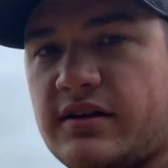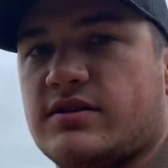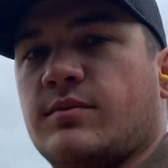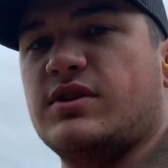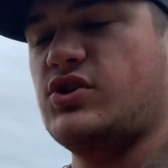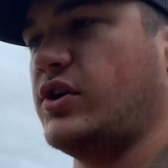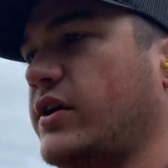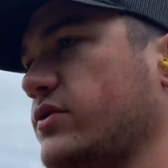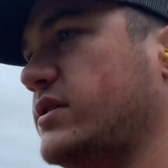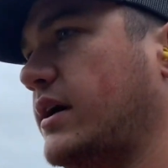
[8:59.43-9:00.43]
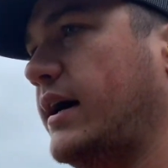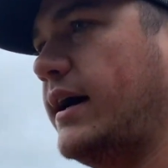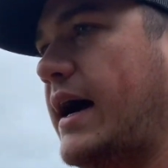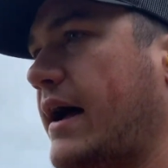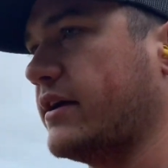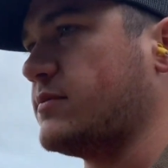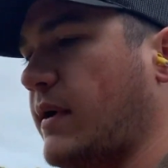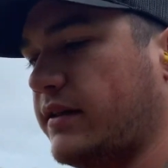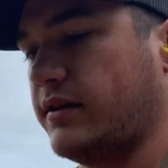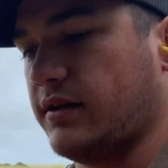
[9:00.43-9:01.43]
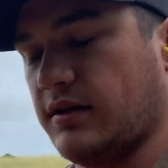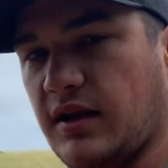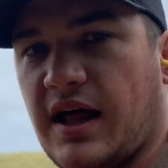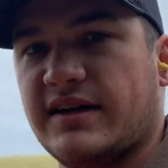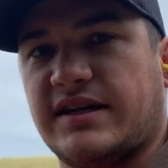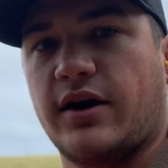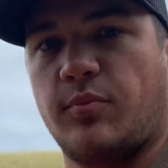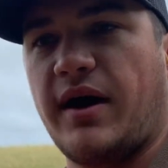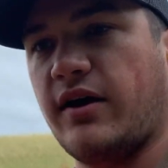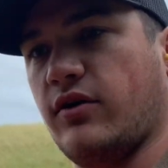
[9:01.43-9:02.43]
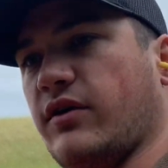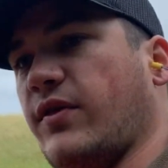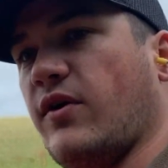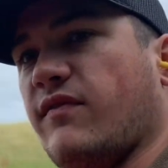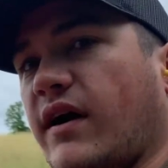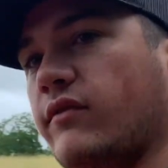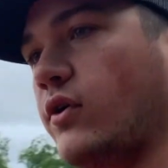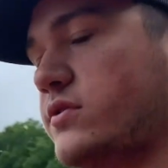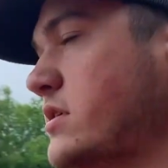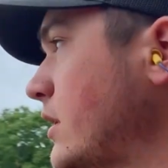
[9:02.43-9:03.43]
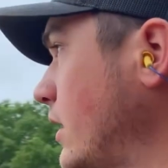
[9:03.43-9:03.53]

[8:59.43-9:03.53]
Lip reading: some of these shells. I expected a lot tighter pattern at 35 yards.